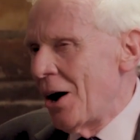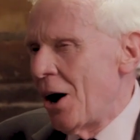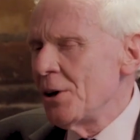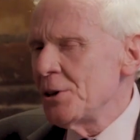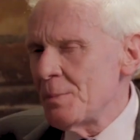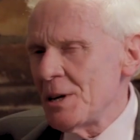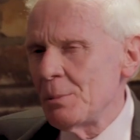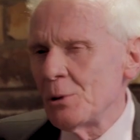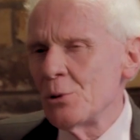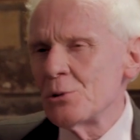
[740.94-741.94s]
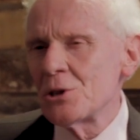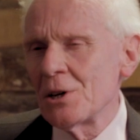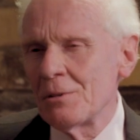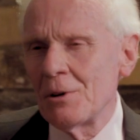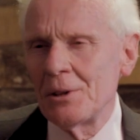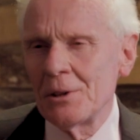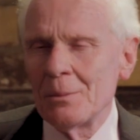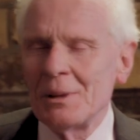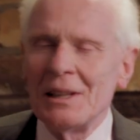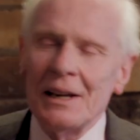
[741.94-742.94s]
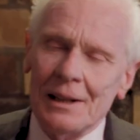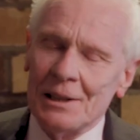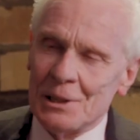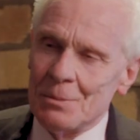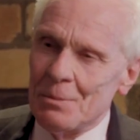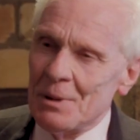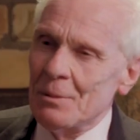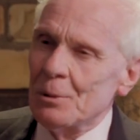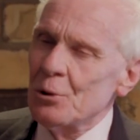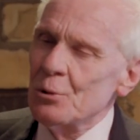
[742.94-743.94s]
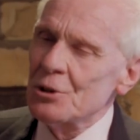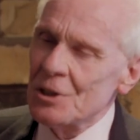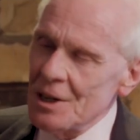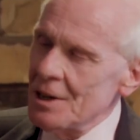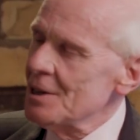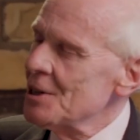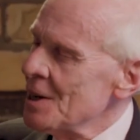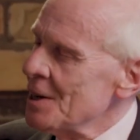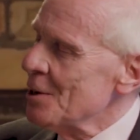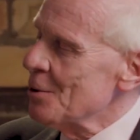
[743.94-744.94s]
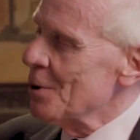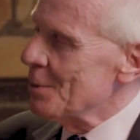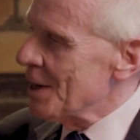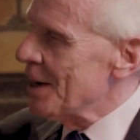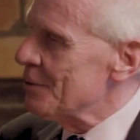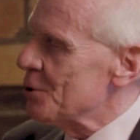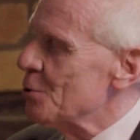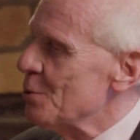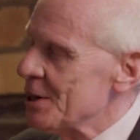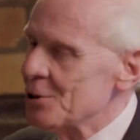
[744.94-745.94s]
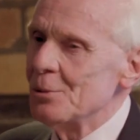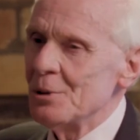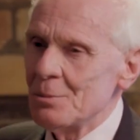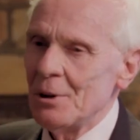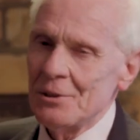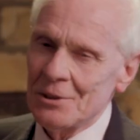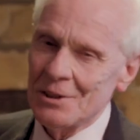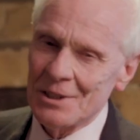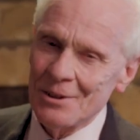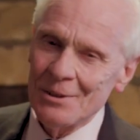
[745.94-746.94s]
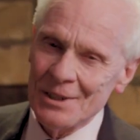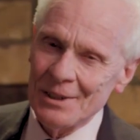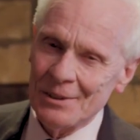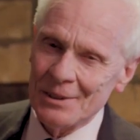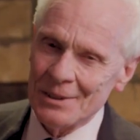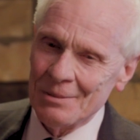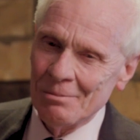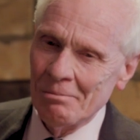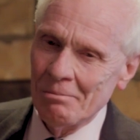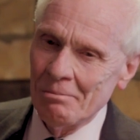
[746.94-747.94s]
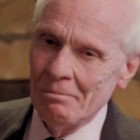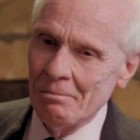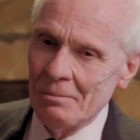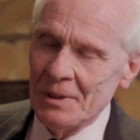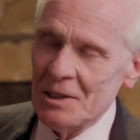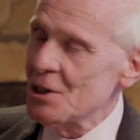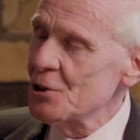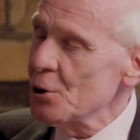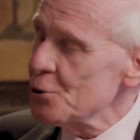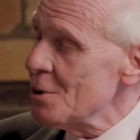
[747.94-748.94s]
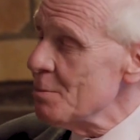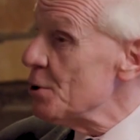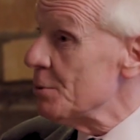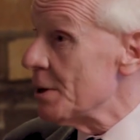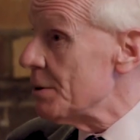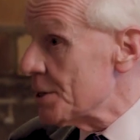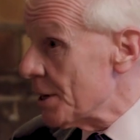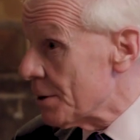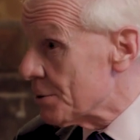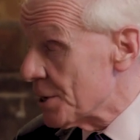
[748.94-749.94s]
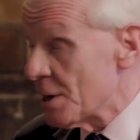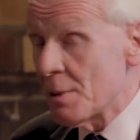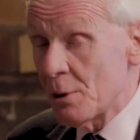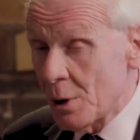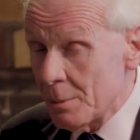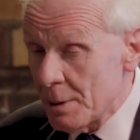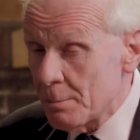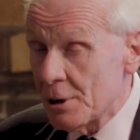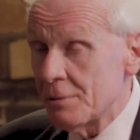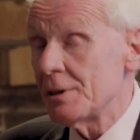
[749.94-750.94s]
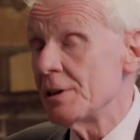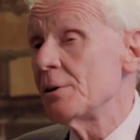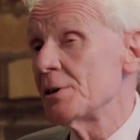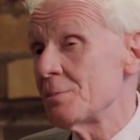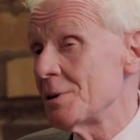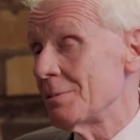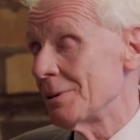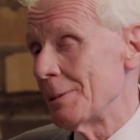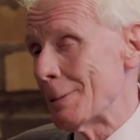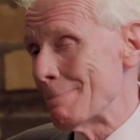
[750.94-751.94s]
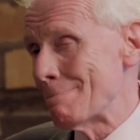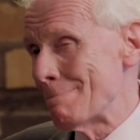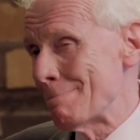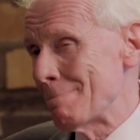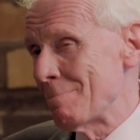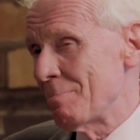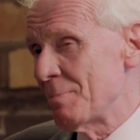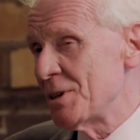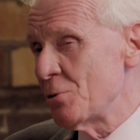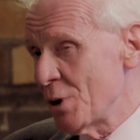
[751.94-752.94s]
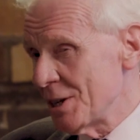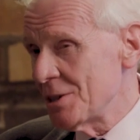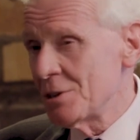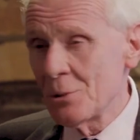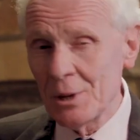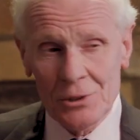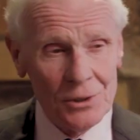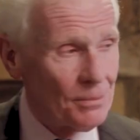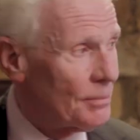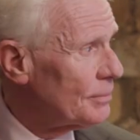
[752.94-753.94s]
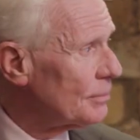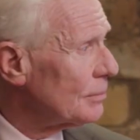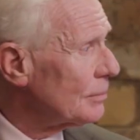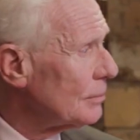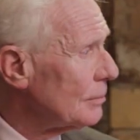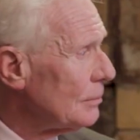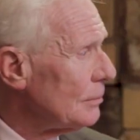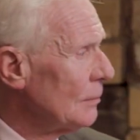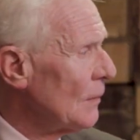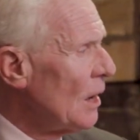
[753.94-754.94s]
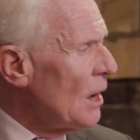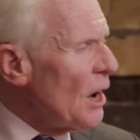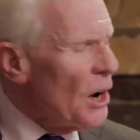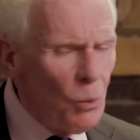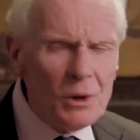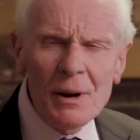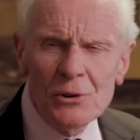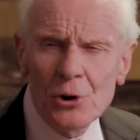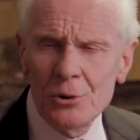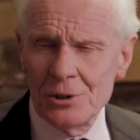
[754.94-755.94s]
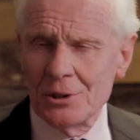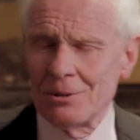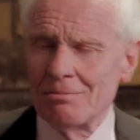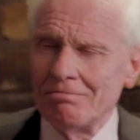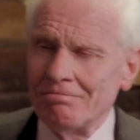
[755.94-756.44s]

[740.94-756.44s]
Are the people who serve on them likely to be people who see taking your own life as a rational response to serious illness? This is not to impugn their integrity. They may well be perfectly honest people, but it raises a question. And what about doctors?